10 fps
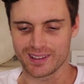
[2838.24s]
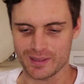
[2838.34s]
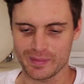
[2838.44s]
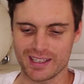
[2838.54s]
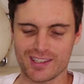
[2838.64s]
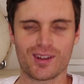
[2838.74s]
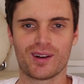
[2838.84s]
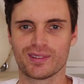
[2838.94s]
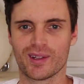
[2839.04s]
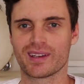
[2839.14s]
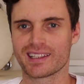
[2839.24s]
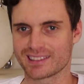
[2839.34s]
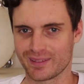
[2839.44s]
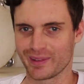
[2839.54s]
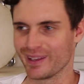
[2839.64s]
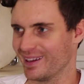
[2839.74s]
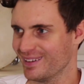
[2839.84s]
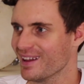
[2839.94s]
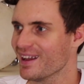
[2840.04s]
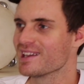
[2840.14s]
Look at me just offloading some of
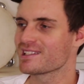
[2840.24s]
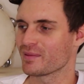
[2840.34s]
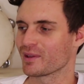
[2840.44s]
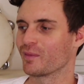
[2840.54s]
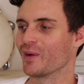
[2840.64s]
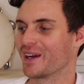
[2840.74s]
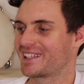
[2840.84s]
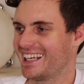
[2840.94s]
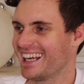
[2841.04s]
the work.